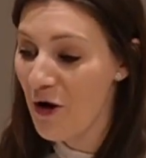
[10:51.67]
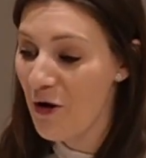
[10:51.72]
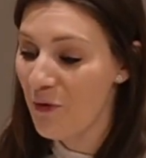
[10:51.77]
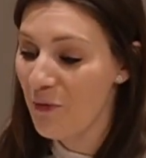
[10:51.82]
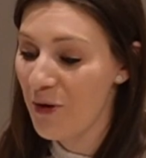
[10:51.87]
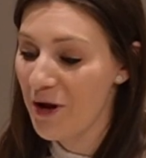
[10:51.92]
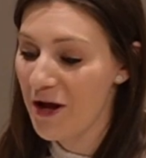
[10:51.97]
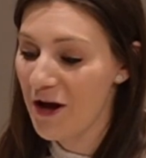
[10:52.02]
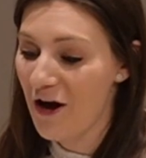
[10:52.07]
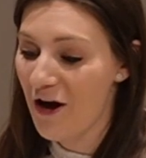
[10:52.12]

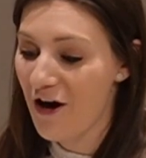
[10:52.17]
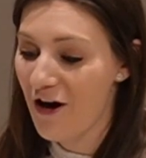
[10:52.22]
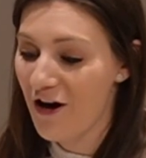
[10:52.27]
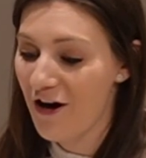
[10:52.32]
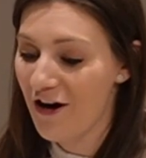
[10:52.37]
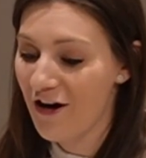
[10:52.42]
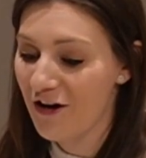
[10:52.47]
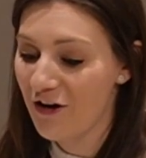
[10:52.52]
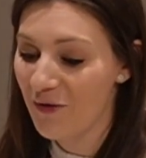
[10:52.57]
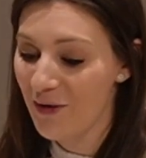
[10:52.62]
We
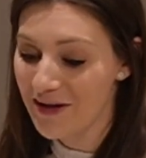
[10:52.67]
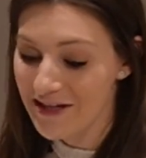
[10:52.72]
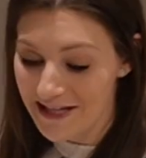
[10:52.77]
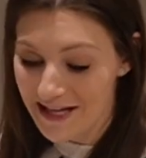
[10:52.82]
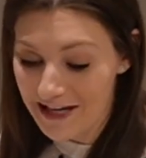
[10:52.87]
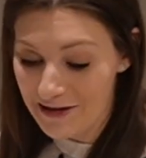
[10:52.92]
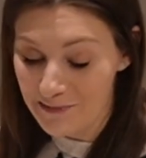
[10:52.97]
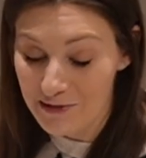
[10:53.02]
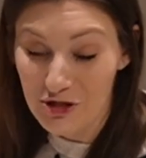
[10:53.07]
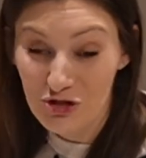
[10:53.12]
are going to get
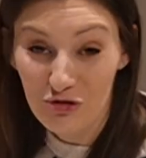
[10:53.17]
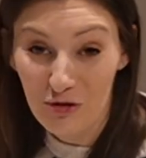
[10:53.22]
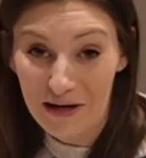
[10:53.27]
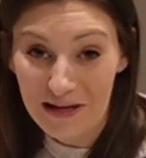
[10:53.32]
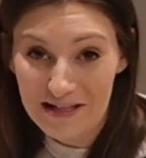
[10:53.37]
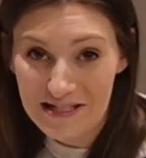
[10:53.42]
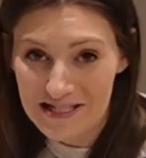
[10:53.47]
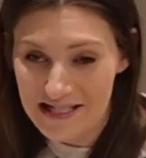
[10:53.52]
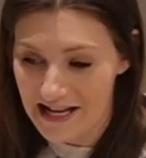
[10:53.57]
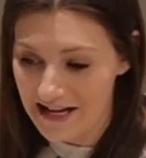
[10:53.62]
him a
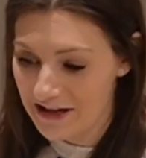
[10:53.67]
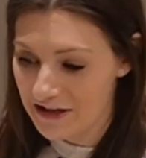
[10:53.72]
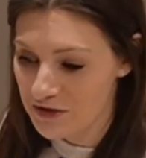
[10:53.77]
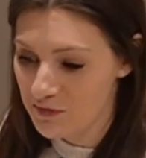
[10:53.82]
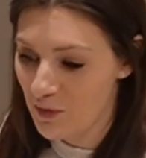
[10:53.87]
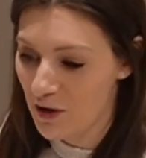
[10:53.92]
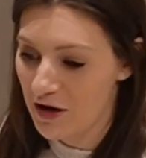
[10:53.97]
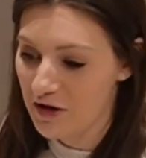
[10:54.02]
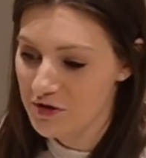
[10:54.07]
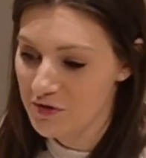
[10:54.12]
train set as
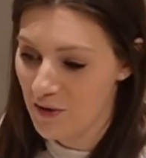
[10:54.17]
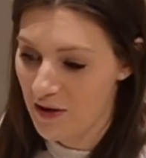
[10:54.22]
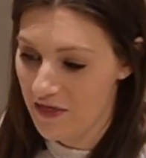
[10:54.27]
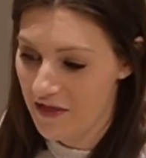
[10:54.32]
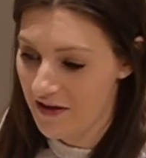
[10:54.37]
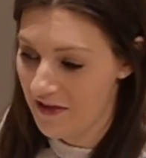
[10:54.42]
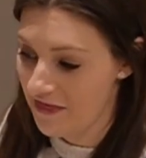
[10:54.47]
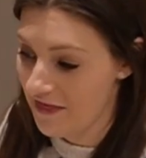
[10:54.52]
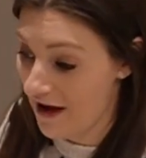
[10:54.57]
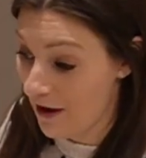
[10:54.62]
well, so I
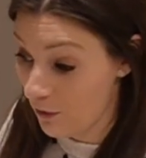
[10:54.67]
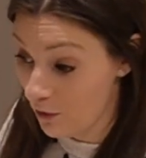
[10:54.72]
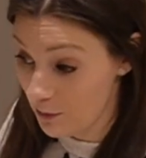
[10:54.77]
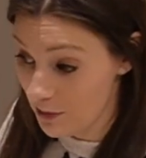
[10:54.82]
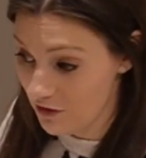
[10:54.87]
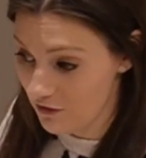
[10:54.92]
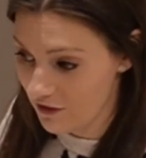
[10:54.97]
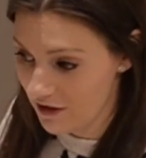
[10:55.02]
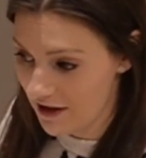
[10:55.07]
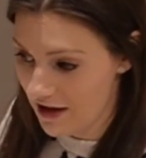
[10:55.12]
think that will
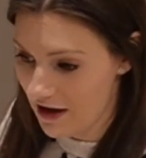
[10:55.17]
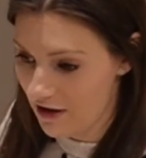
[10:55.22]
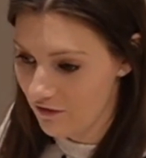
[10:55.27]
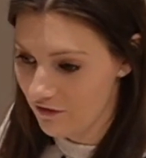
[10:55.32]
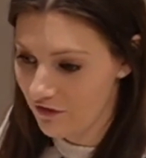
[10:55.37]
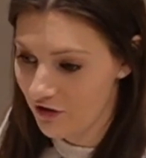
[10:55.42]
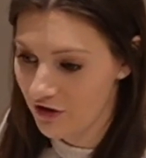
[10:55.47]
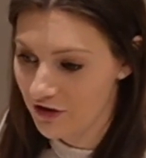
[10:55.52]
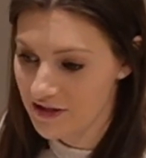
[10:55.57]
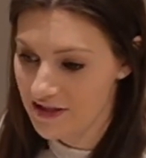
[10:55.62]
be really
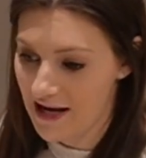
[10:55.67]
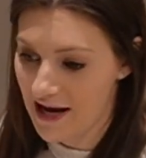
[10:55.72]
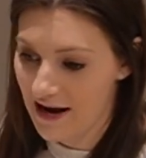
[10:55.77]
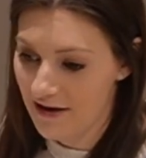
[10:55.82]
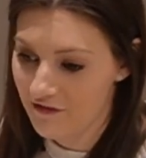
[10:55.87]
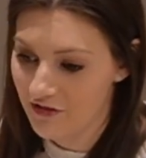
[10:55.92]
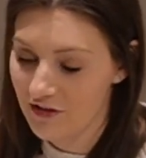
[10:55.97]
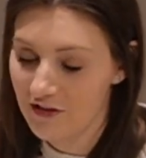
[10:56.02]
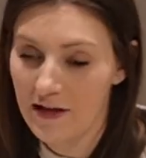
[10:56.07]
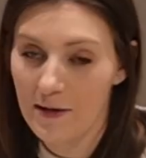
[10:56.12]
helpful to
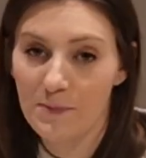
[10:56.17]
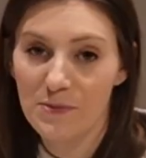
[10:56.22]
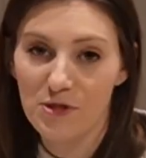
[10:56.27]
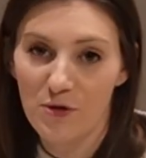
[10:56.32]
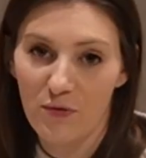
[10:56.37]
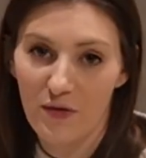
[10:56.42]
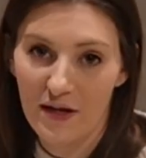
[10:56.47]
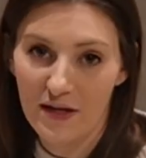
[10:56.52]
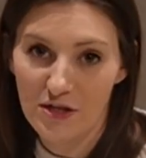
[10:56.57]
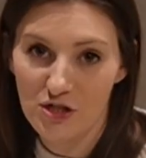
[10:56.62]
have the lip so
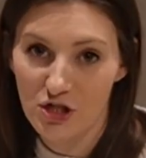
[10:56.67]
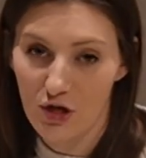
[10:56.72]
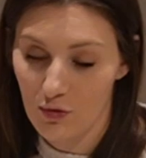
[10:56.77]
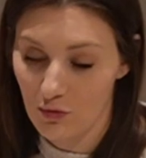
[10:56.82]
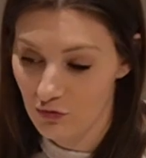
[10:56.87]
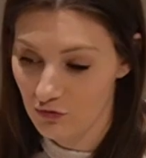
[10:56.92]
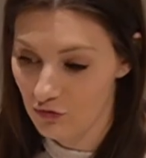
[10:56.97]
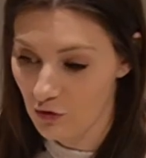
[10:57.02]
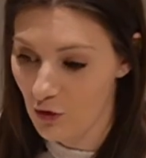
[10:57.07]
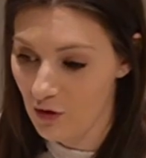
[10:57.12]
things don't
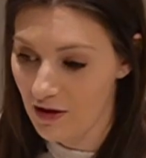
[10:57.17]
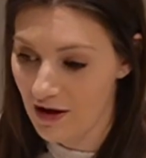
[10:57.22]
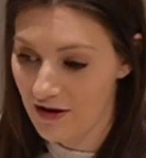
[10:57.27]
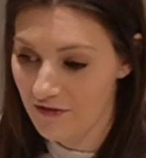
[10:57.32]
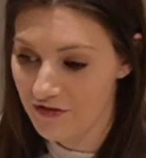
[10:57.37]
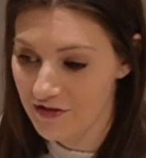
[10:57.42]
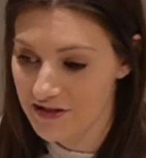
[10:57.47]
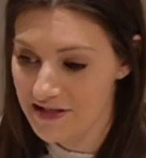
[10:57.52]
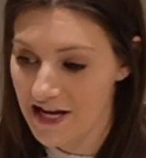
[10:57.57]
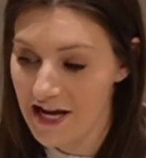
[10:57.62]
roll off
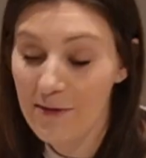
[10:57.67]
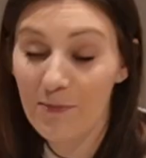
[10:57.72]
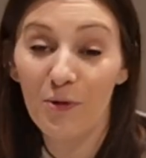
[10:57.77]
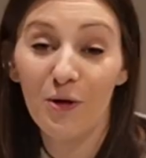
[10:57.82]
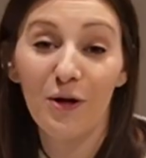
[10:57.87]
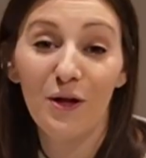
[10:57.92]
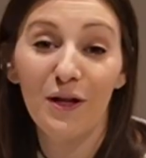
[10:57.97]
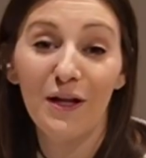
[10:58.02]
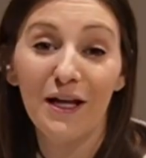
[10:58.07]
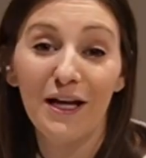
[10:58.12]
the
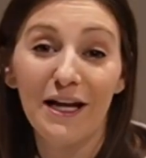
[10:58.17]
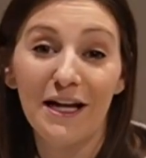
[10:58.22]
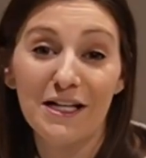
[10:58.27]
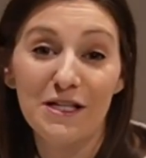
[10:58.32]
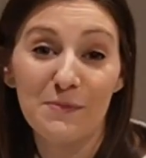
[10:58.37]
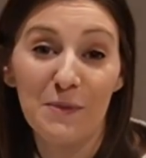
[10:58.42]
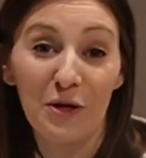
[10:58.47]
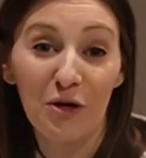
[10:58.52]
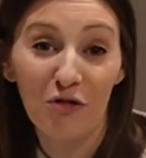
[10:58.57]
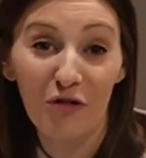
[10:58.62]
table. It's
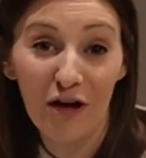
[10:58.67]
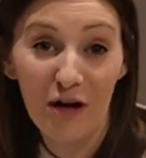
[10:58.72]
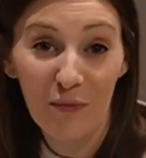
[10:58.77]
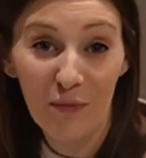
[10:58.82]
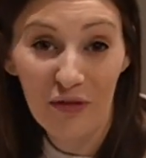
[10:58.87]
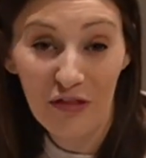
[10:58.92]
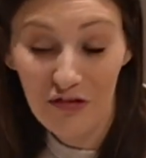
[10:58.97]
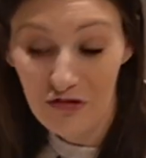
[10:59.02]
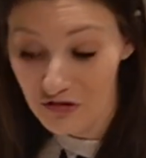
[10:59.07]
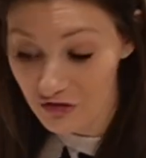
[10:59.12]
been great
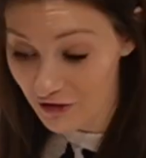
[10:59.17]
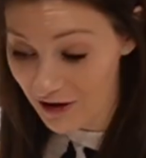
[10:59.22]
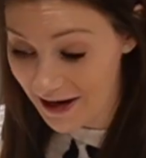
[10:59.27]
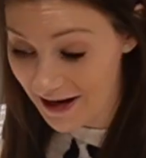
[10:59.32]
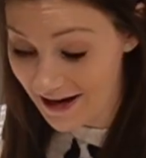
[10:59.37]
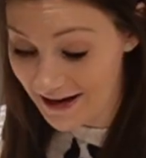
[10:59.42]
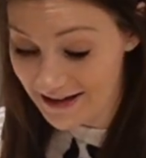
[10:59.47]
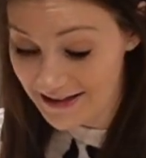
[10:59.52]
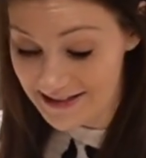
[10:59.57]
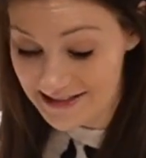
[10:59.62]
with
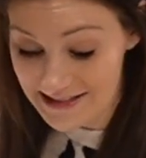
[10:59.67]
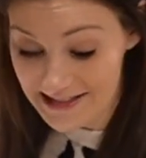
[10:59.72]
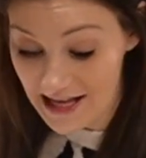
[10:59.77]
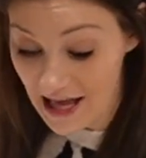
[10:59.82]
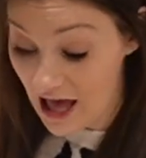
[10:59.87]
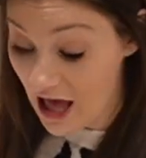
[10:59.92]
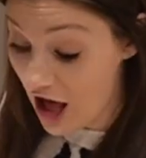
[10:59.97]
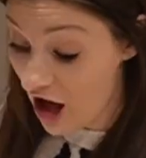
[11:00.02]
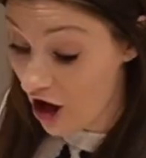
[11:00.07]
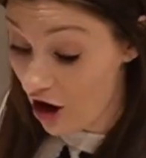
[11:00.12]
crayons.
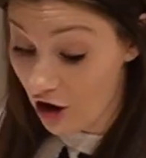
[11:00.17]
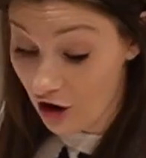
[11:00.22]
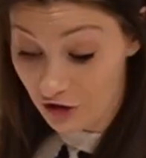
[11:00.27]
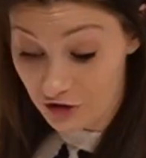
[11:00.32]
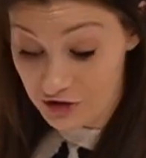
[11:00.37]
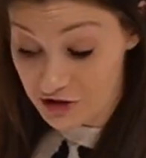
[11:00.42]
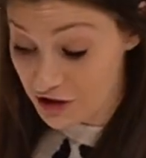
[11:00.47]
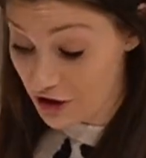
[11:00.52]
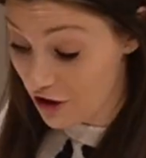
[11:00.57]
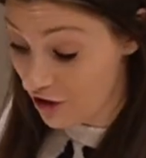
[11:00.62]

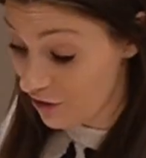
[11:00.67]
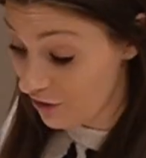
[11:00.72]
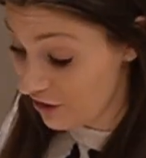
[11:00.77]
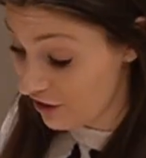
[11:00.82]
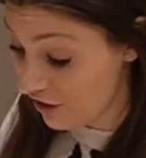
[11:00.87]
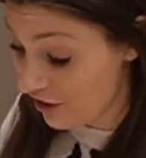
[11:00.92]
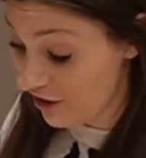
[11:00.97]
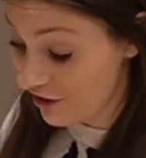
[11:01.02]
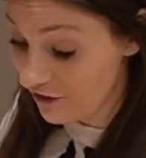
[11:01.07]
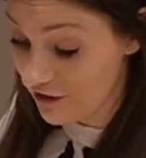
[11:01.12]
Also, there
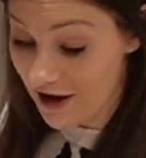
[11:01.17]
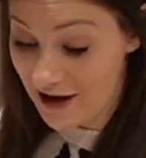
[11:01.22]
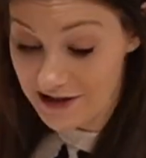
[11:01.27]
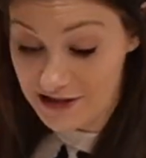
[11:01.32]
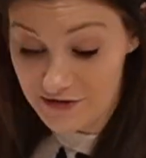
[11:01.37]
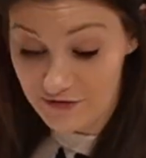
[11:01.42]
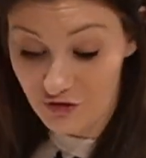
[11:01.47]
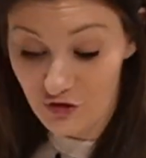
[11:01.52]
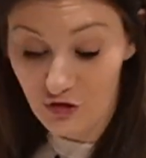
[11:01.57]
are lots of